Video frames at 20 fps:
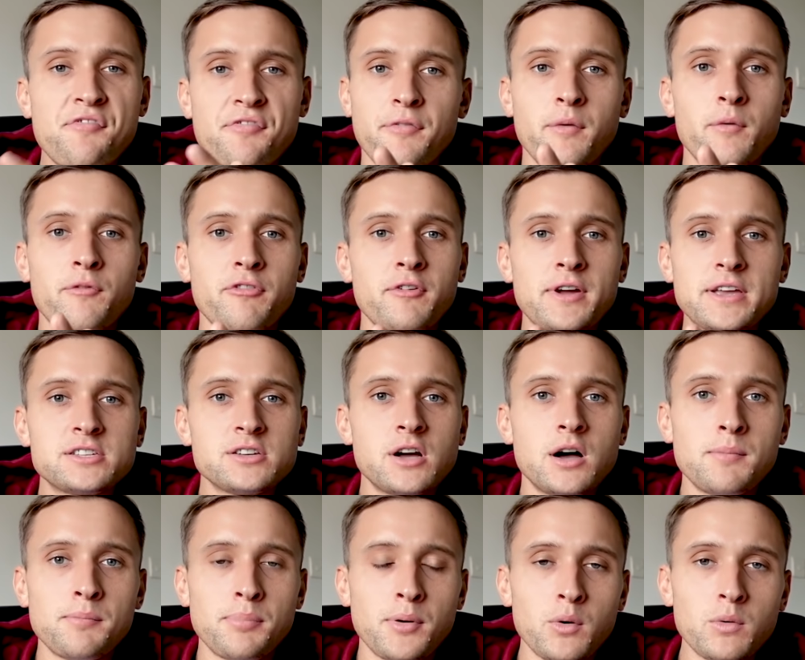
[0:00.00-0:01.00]
for
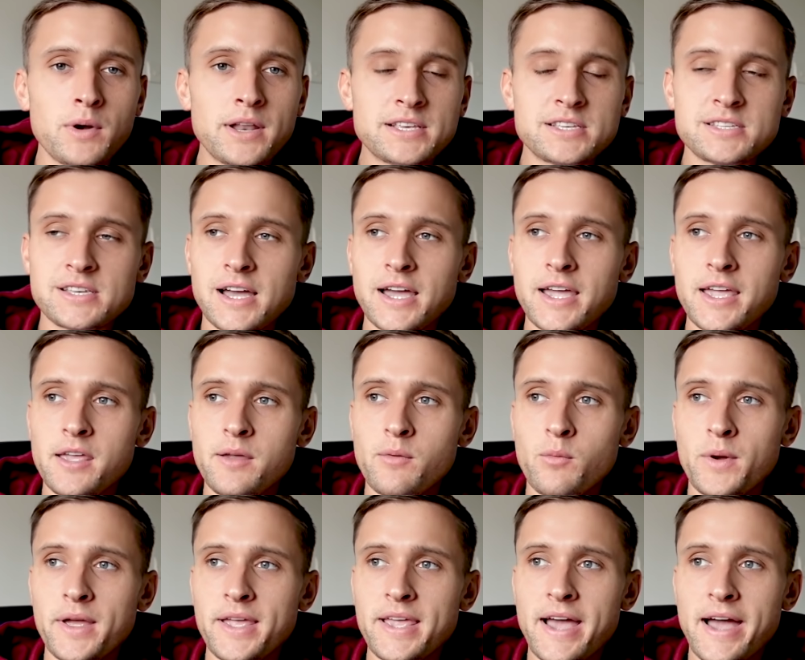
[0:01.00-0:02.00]
example, let's say
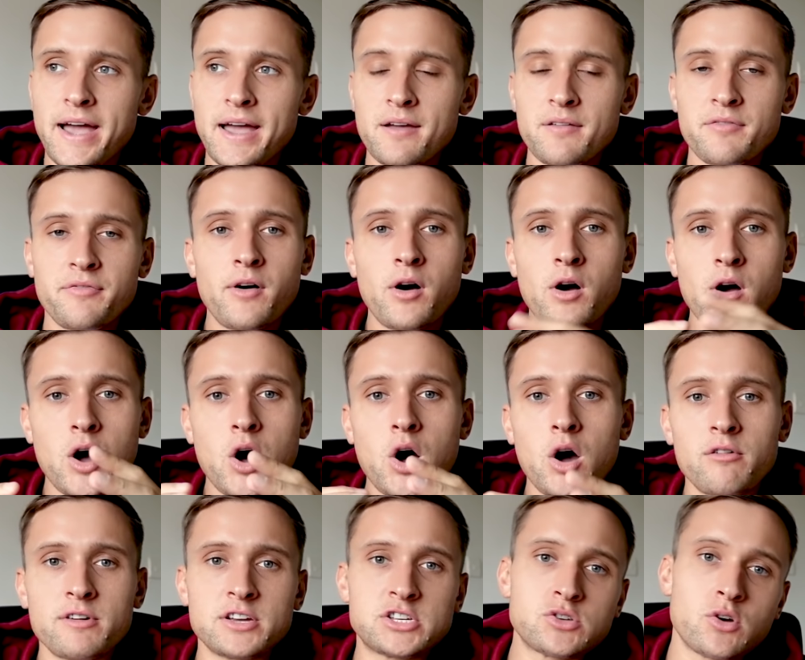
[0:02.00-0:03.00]
we have
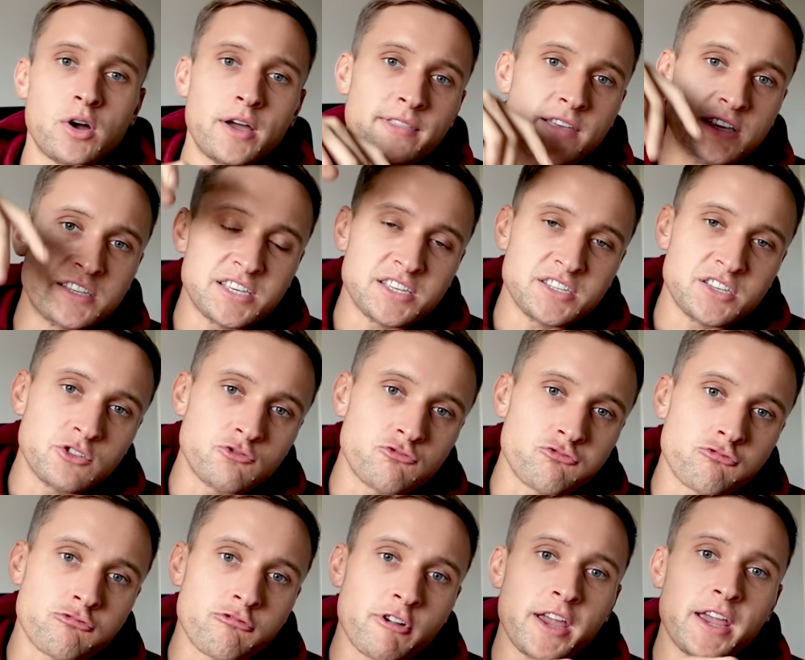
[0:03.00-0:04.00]
our RSI that says it's
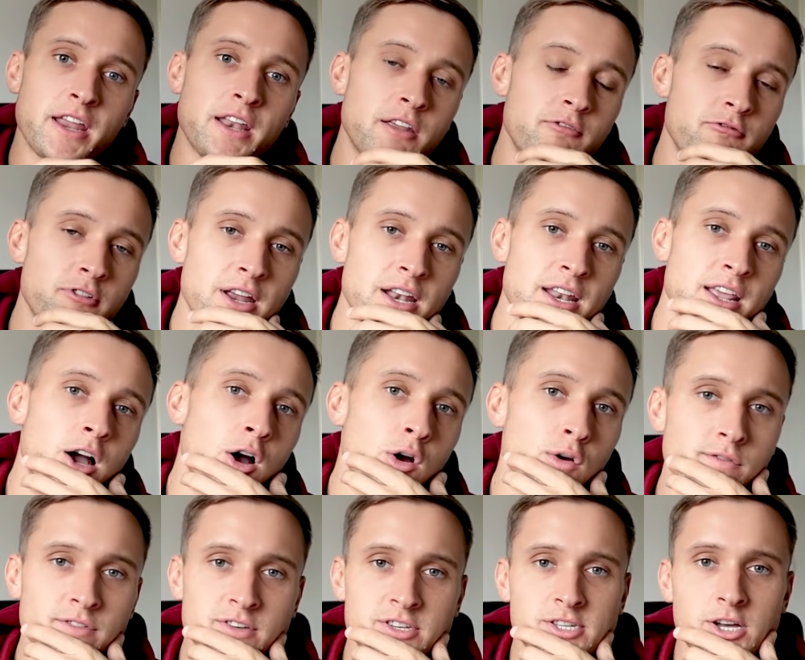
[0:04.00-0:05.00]
really, really
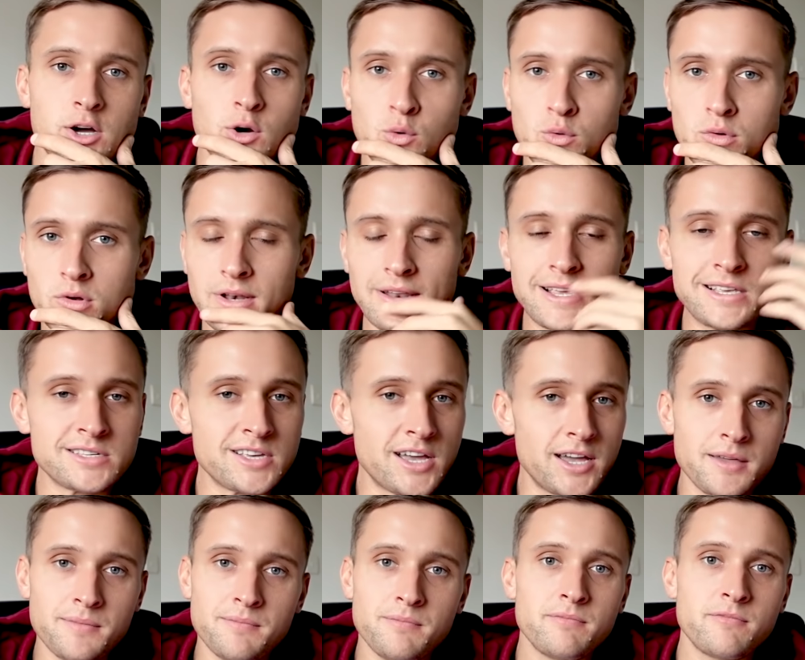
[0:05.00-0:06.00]
oversold, let's say,
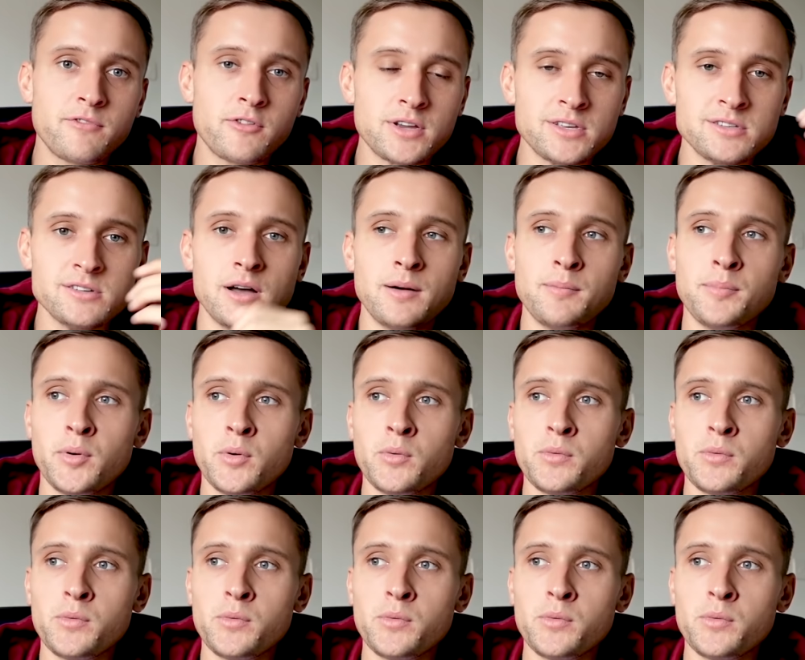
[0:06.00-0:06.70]
for example.